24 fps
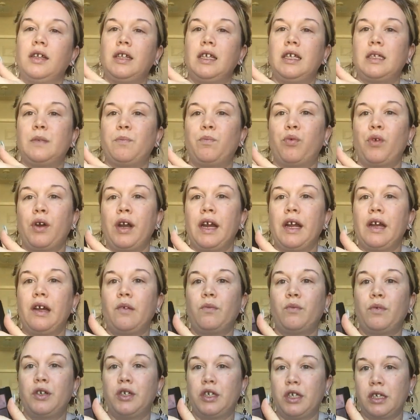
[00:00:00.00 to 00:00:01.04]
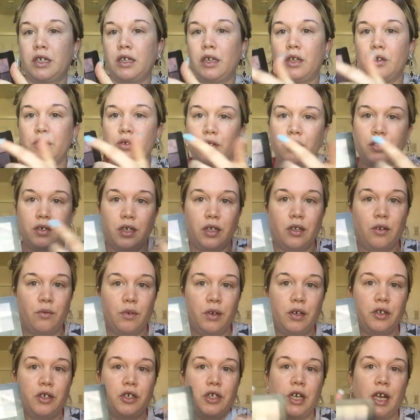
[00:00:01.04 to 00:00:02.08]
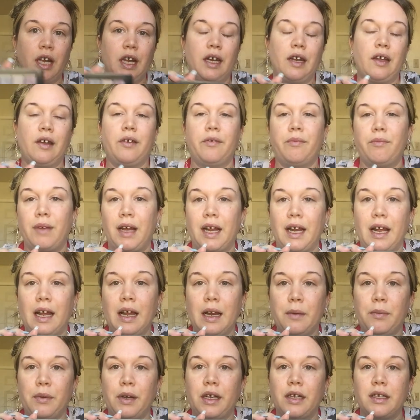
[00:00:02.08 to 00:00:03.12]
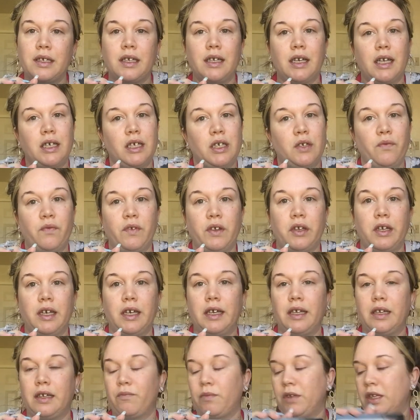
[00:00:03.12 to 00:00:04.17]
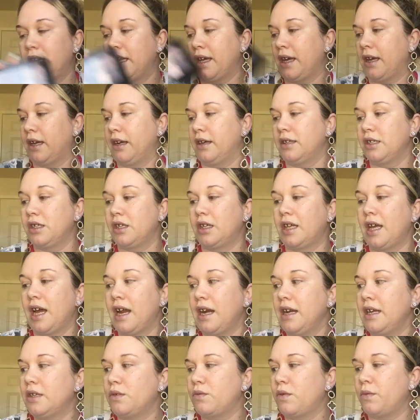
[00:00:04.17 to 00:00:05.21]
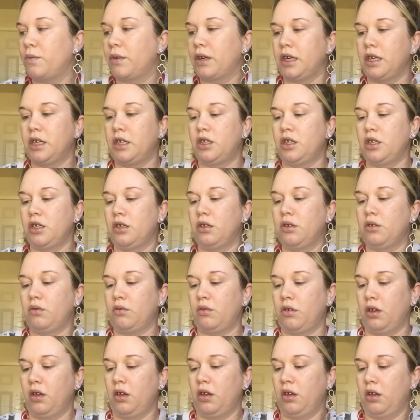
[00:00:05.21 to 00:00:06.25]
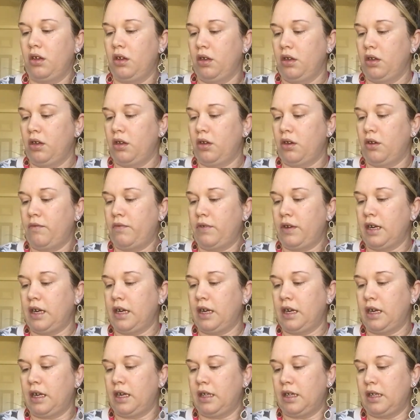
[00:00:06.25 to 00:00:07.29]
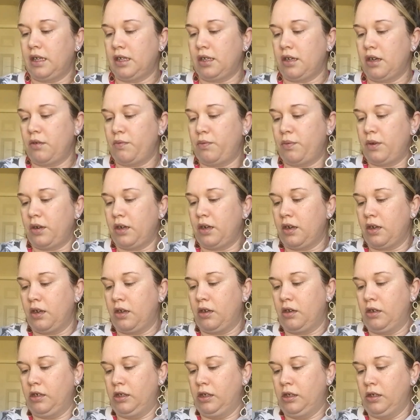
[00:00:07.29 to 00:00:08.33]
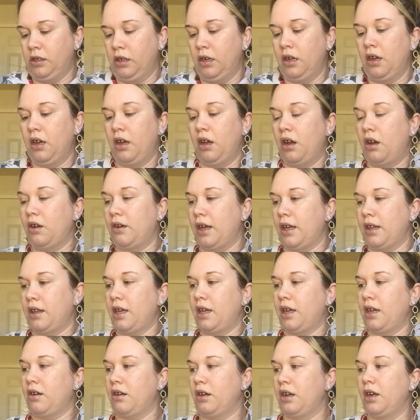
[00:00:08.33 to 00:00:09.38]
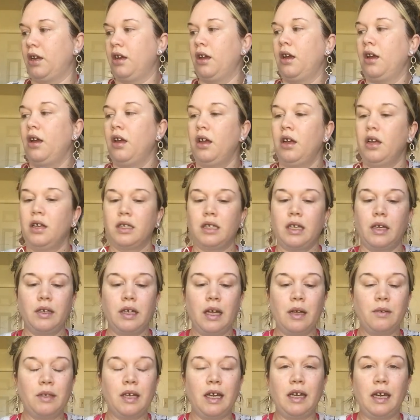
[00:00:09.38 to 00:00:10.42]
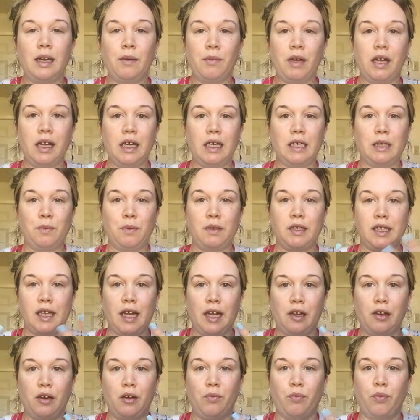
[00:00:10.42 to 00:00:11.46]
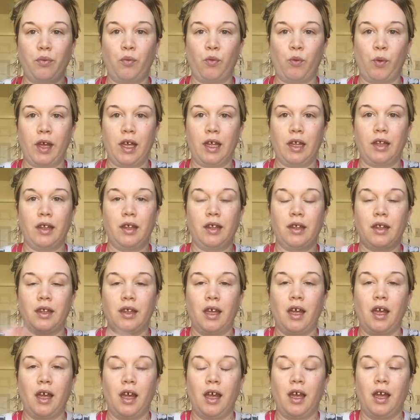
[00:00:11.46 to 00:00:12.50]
this brown, which is closer to the real shade of my eyebrows, and I just filled it in with that. So that is what we're going to do. Hopefully I can get this open. Okay, thank God. Sometimes I need my husband's help with